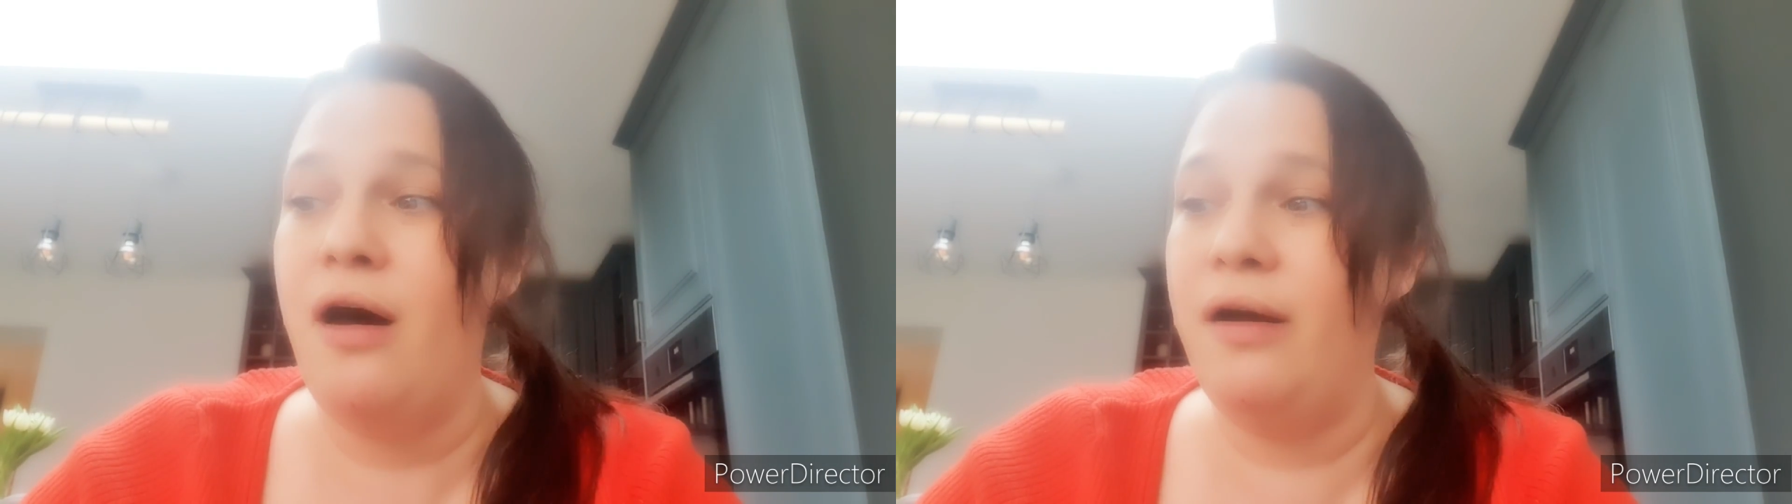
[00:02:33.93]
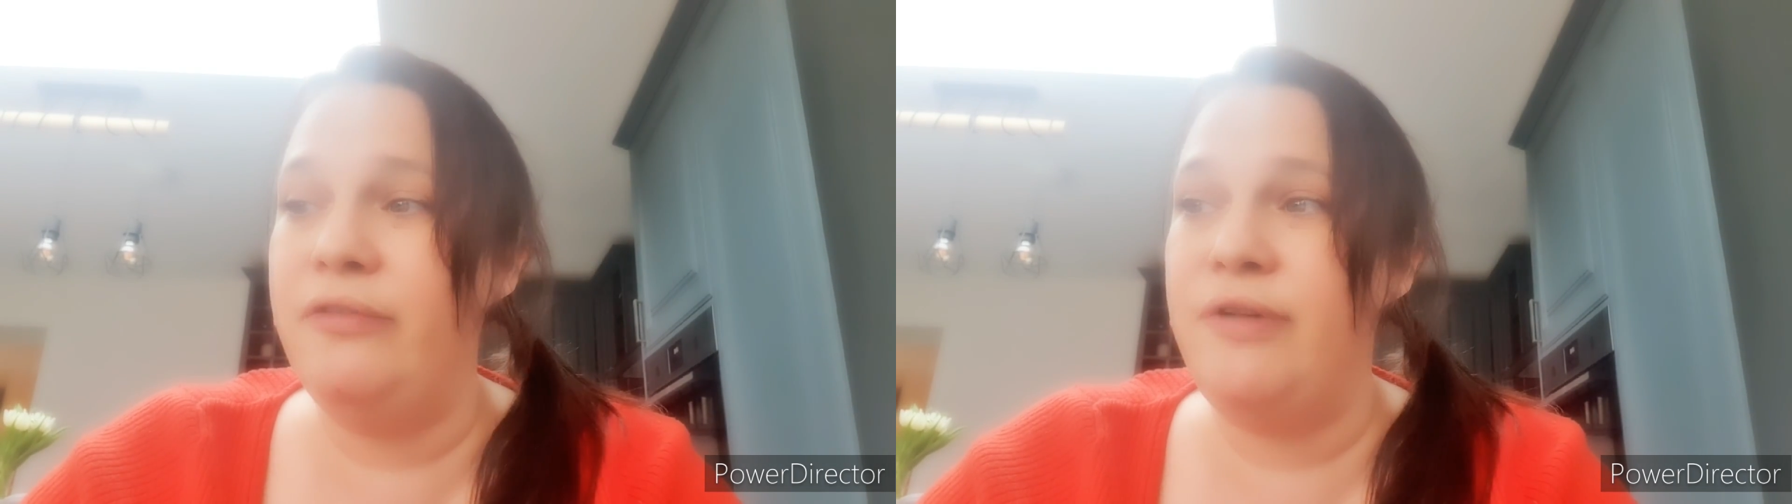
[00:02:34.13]

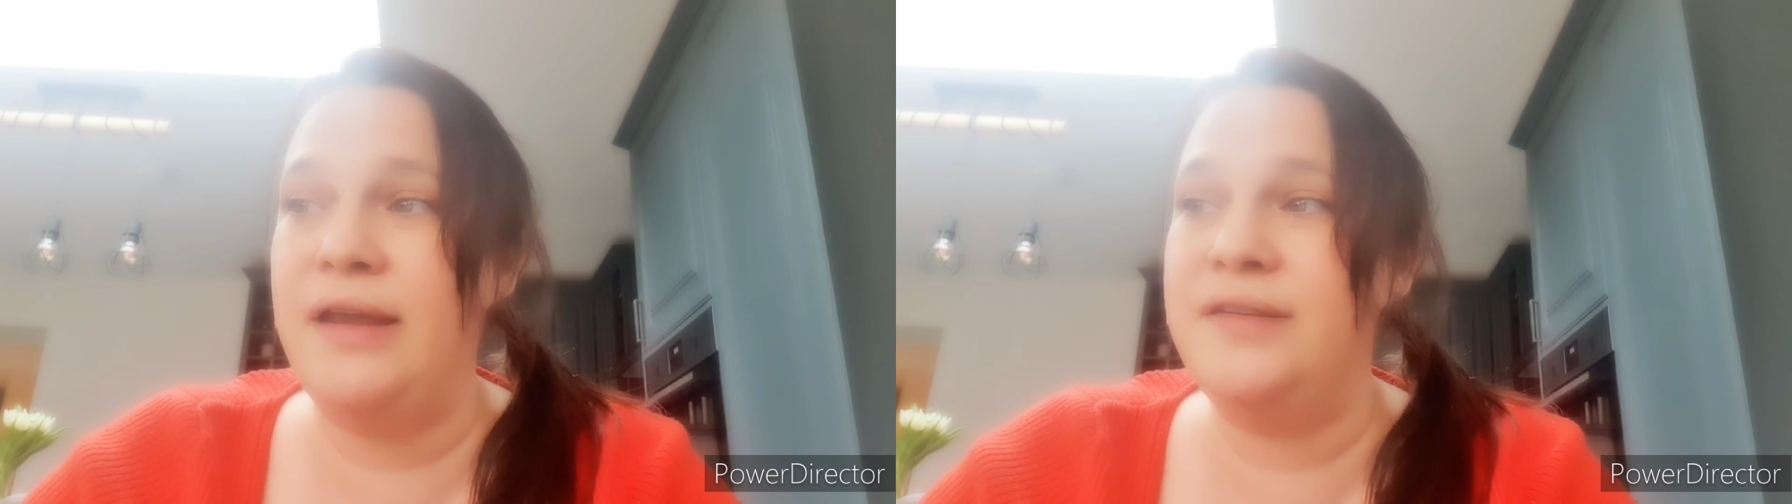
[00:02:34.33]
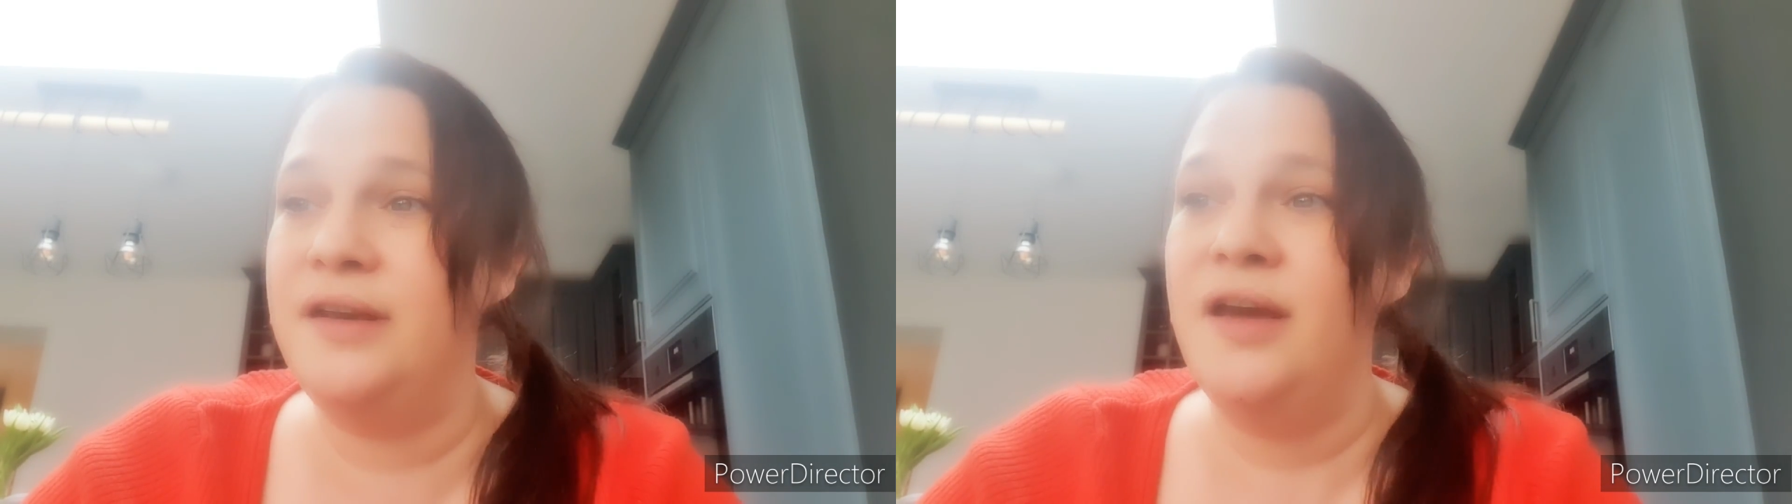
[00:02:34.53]
I
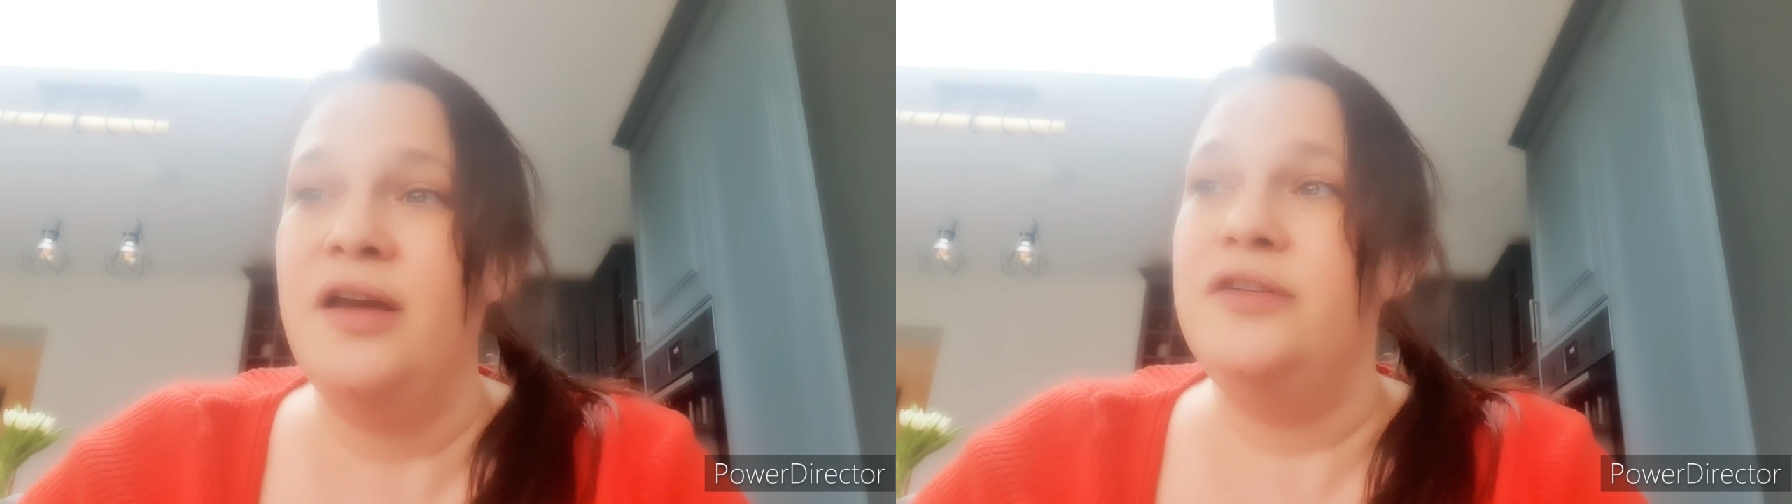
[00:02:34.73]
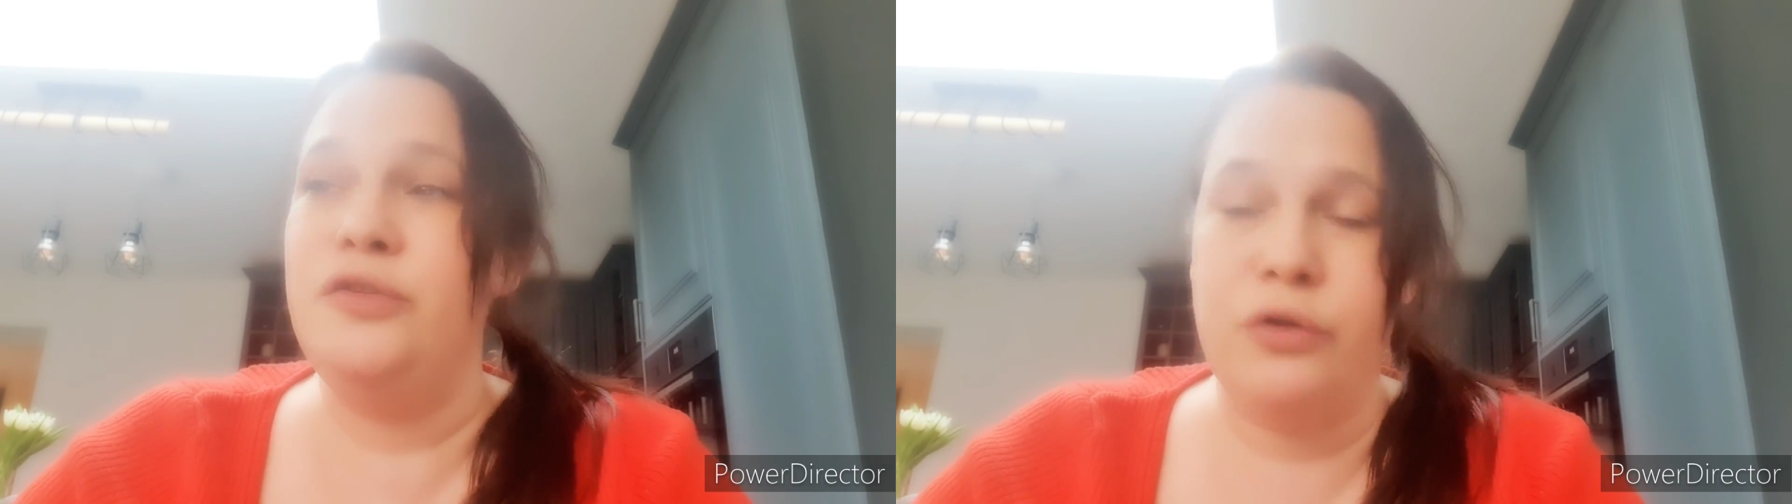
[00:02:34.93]
read
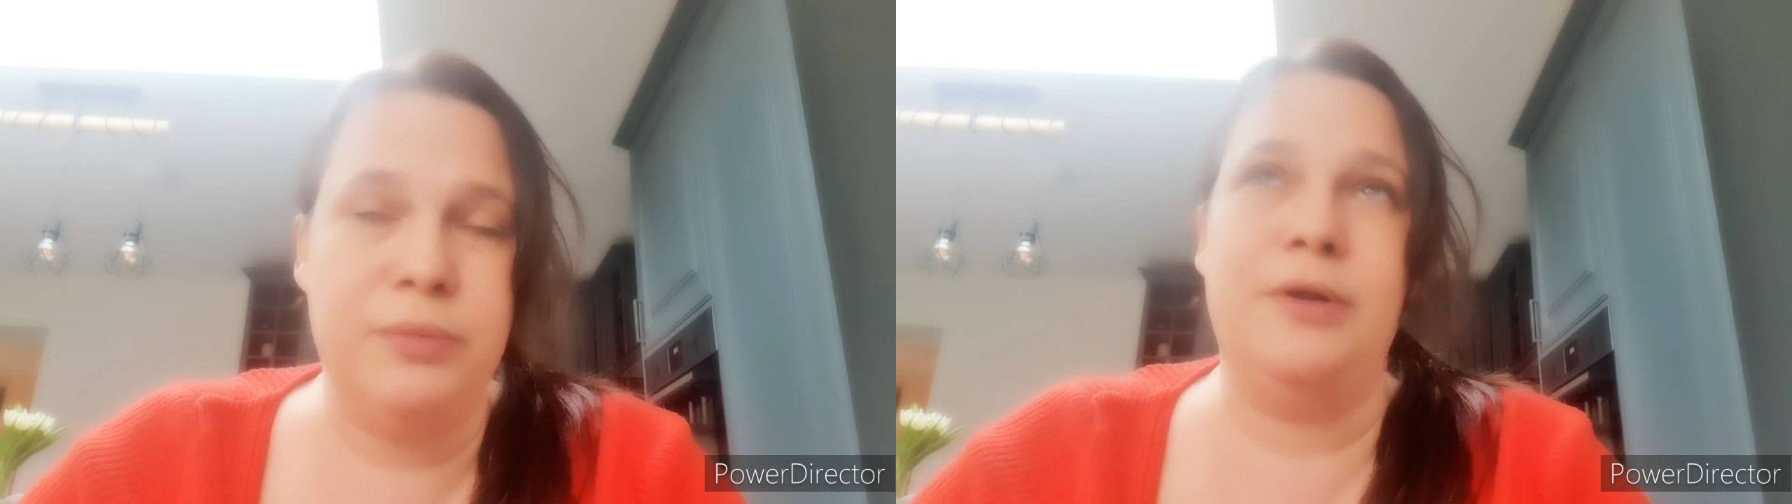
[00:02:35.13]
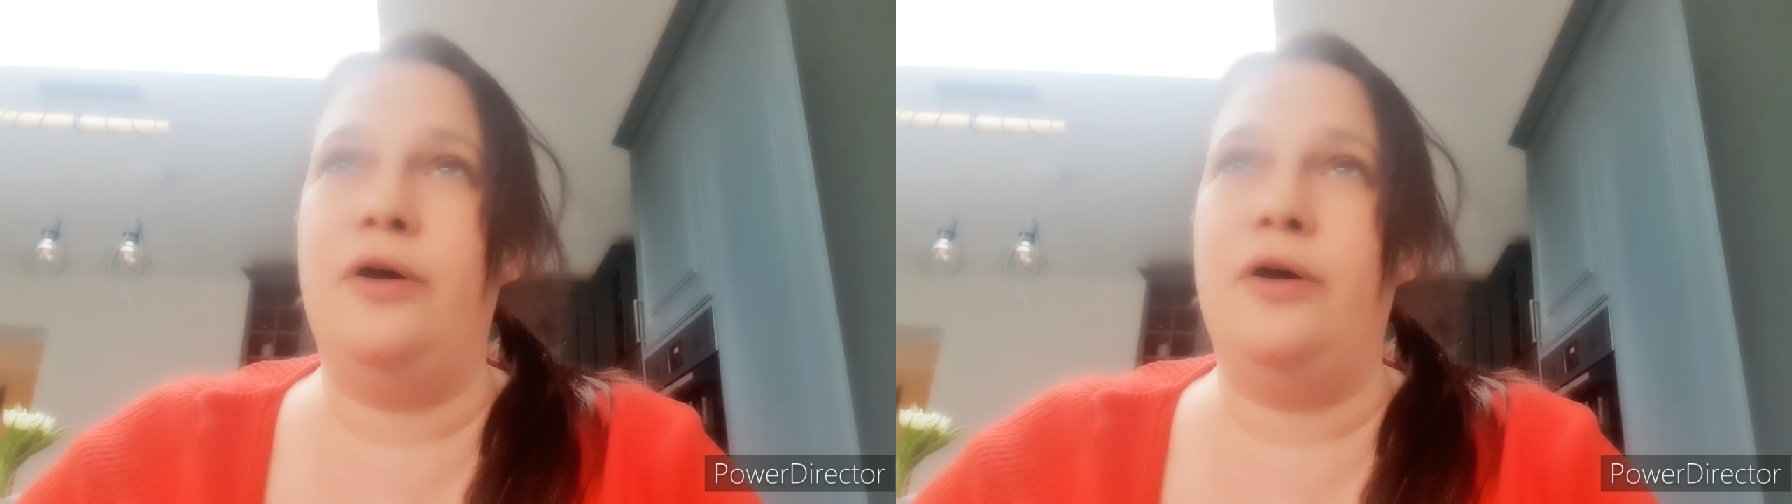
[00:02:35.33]
document